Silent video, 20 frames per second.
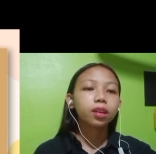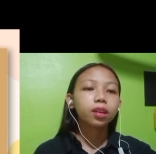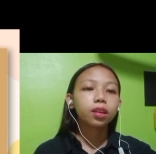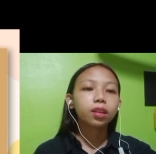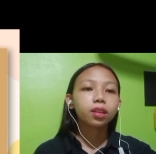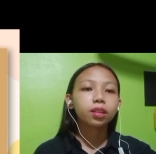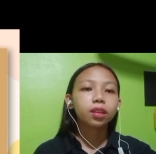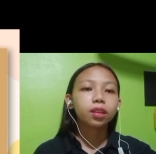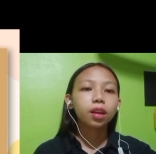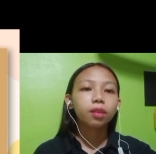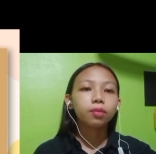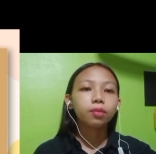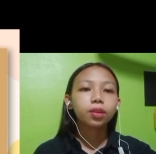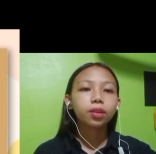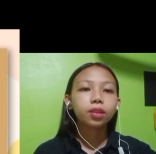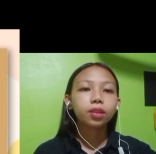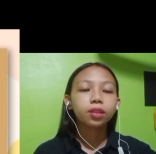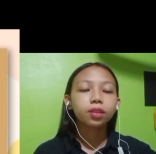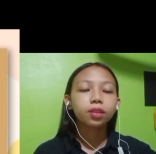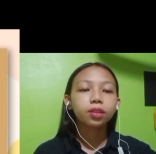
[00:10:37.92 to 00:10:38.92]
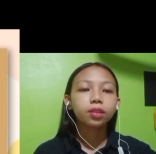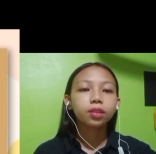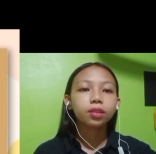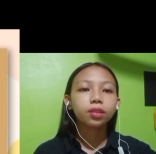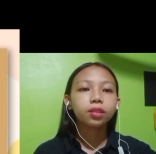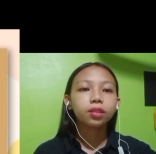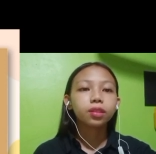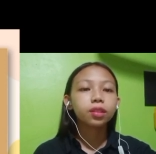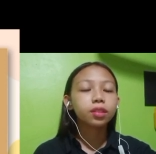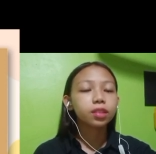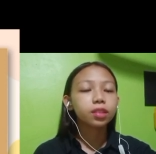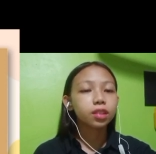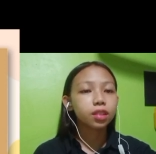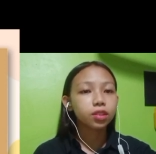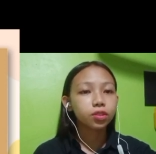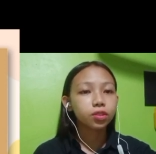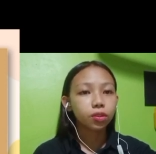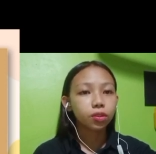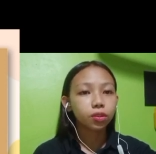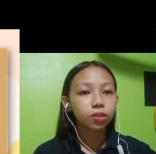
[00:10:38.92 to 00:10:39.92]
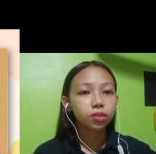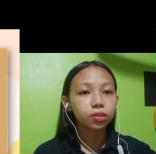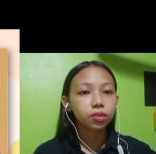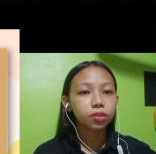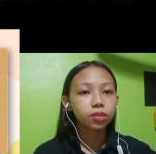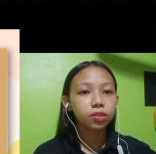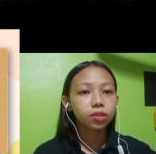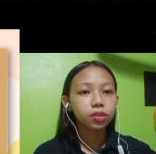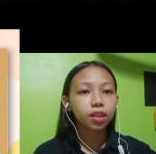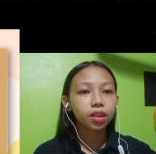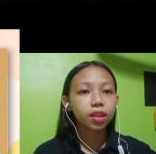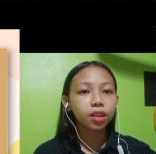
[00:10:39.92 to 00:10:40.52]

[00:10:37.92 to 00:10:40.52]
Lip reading: in our decisions